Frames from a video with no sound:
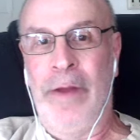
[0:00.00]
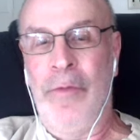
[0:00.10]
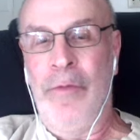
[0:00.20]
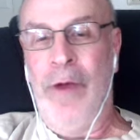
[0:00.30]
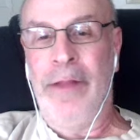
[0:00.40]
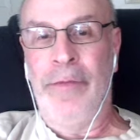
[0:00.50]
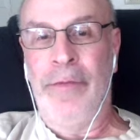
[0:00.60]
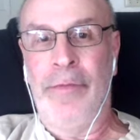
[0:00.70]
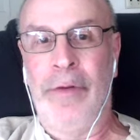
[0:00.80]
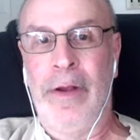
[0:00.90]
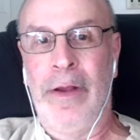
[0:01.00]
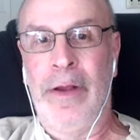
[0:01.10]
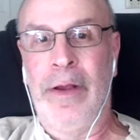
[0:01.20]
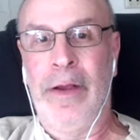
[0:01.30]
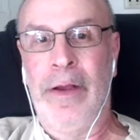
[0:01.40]
he wanted
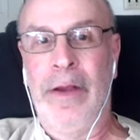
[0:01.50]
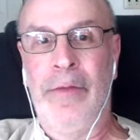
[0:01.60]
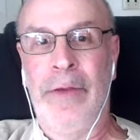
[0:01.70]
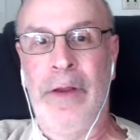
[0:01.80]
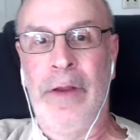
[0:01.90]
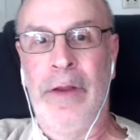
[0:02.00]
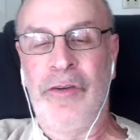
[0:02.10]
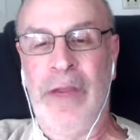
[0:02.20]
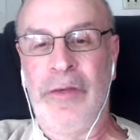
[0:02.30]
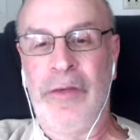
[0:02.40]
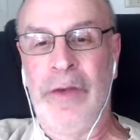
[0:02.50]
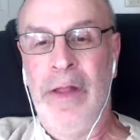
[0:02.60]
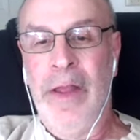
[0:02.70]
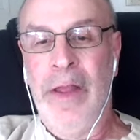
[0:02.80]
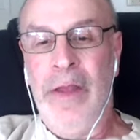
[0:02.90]
for a renegotiation.
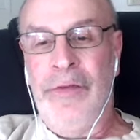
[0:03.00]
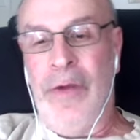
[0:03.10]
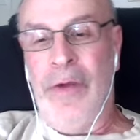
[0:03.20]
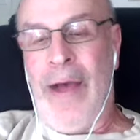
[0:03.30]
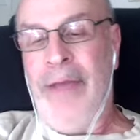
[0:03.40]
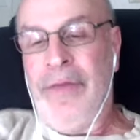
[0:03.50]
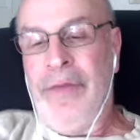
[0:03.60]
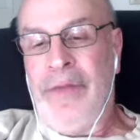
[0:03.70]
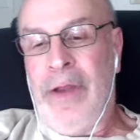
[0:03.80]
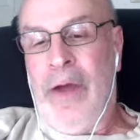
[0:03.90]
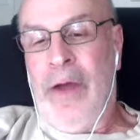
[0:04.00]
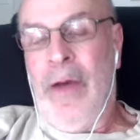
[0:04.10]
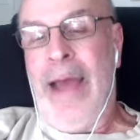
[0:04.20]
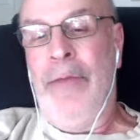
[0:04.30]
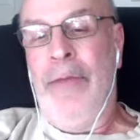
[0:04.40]
So obviously, we
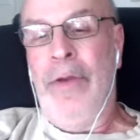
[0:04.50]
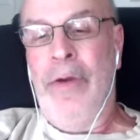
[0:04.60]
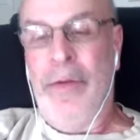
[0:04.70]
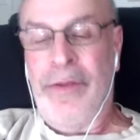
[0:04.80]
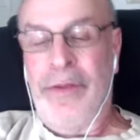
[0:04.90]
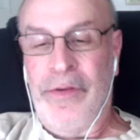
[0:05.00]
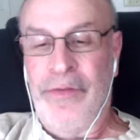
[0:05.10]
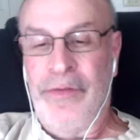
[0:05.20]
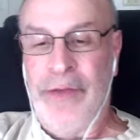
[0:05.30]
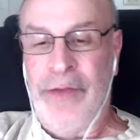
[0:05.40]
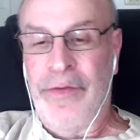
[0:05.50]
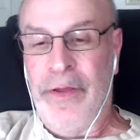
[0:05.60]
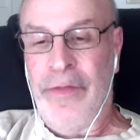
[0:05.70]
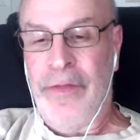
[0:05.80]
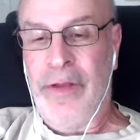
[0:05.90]
don't know what the constraints are
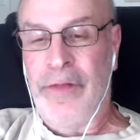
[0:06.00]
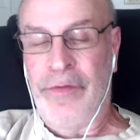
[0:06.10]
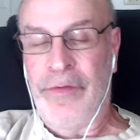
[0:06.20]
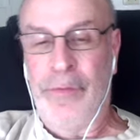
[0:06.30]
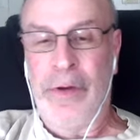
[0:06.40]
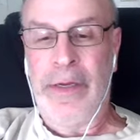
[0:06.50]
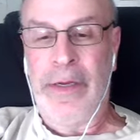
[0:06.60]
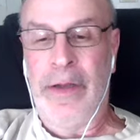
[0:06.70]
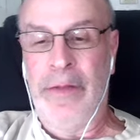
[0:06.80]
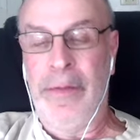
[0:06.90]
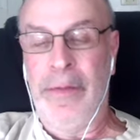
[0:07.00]
that Douglas is working under, but